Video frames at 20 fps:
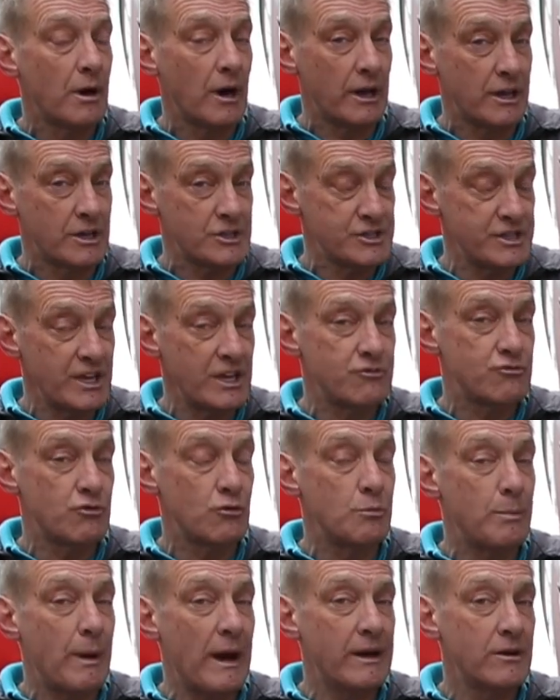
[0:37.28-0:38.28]
and a
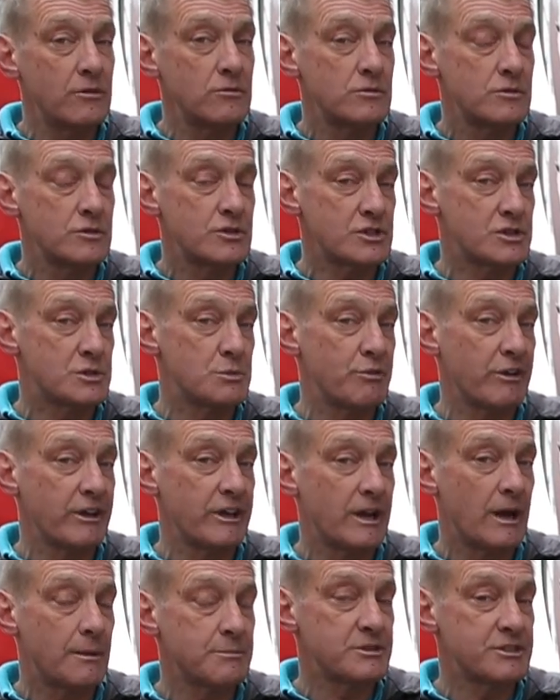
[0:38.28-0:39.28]
central panel just to bring
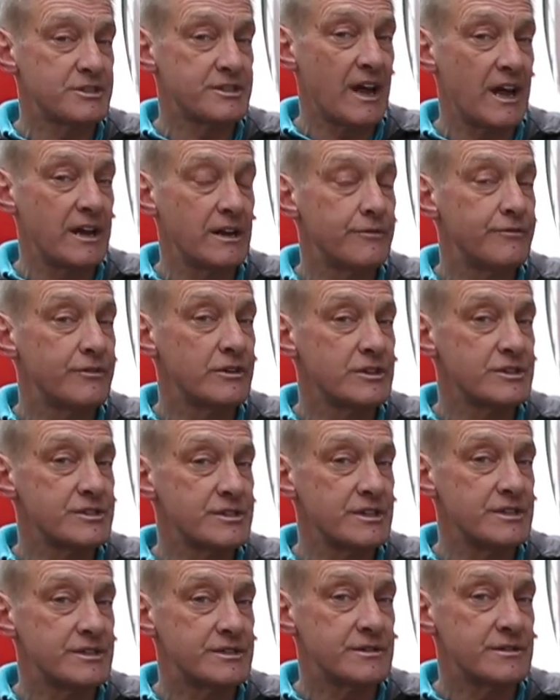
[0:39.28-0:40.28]
it up to standard for the
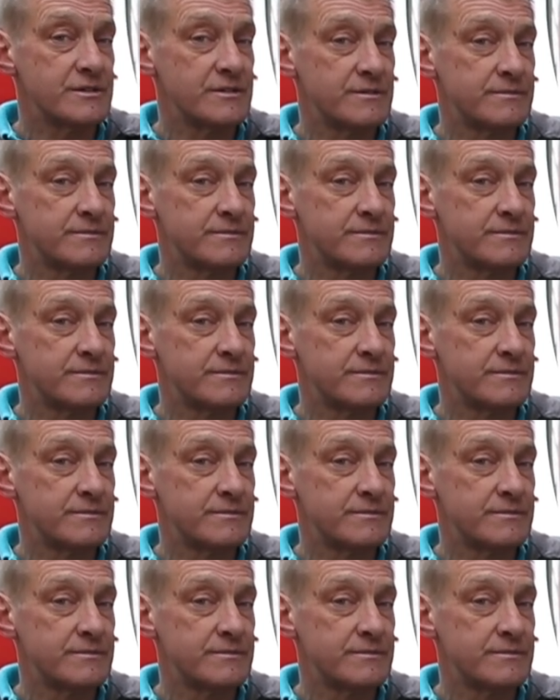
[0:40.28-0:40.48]
season.